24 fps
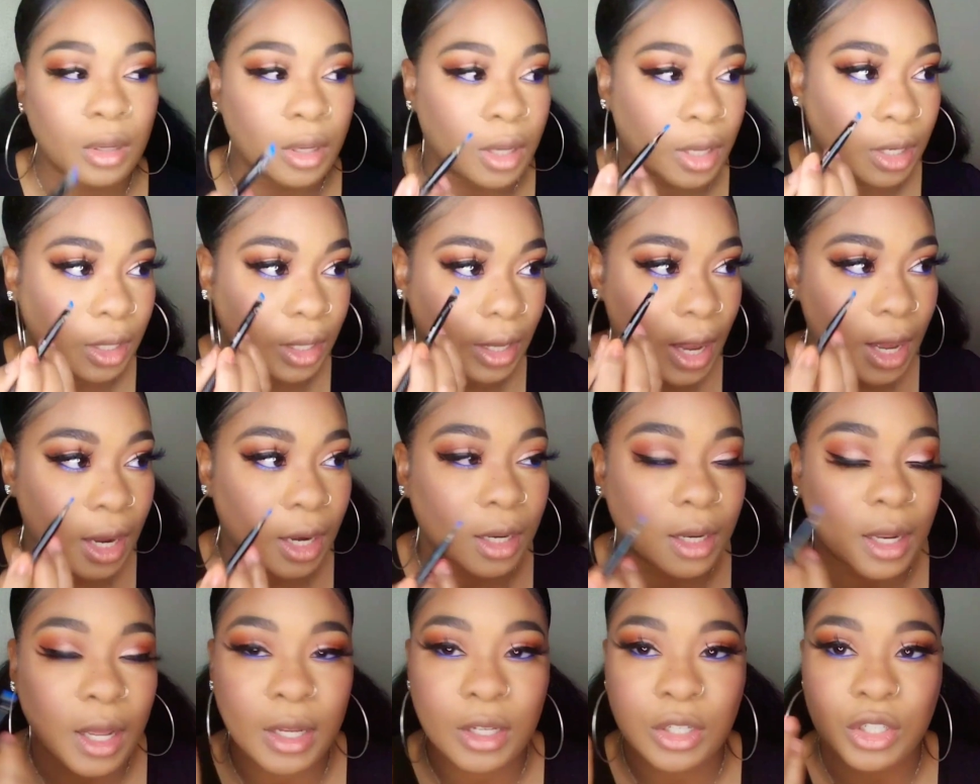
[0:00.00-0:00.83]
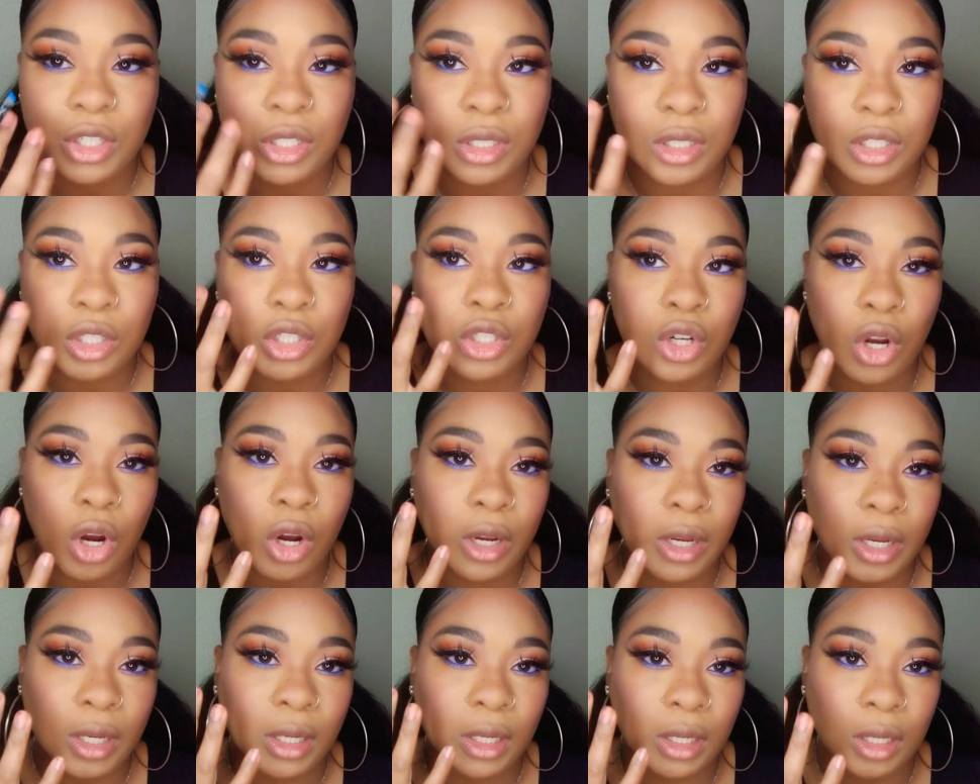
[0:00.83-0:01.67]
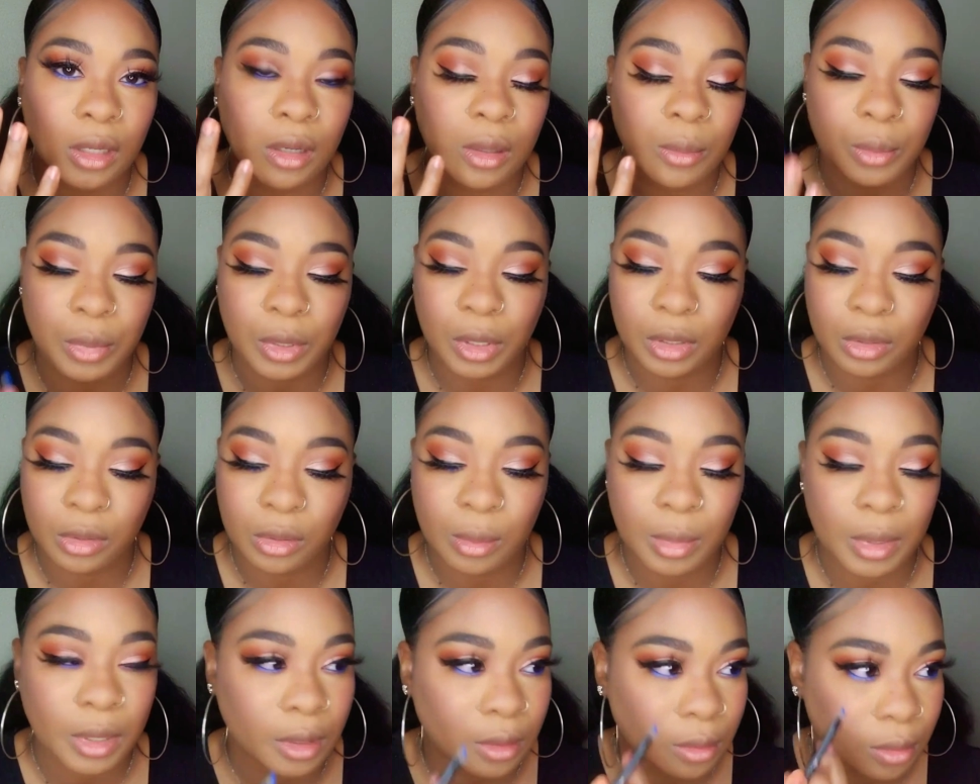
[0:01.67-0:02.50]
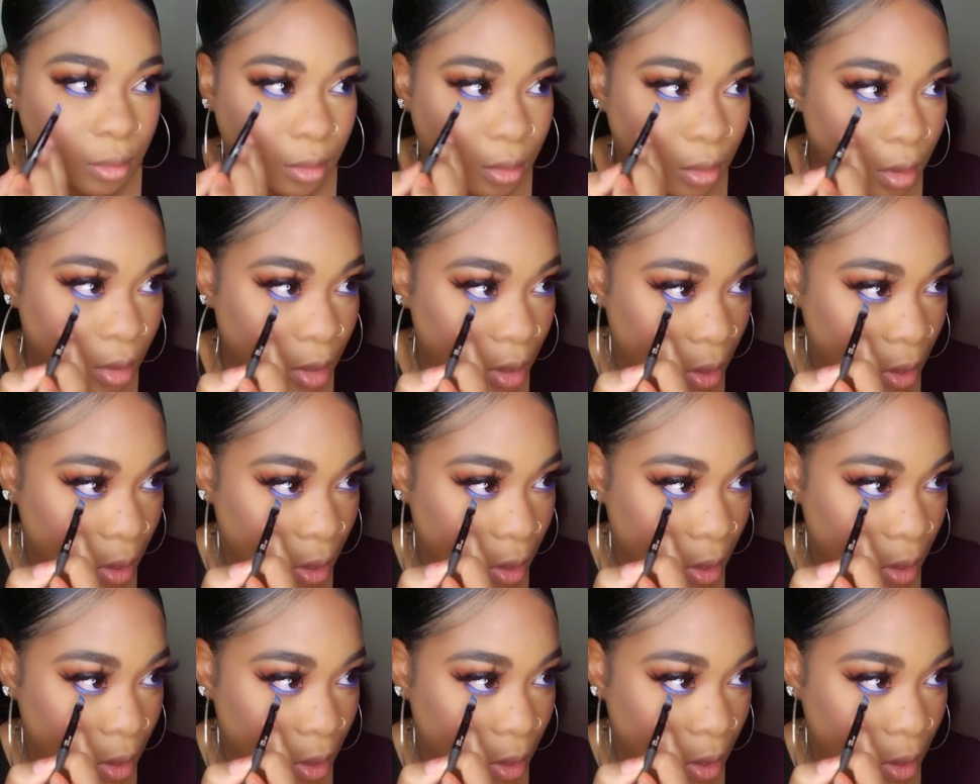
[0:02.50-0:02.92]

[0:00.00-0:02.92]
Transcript: And kind of like just darken it up a little bit.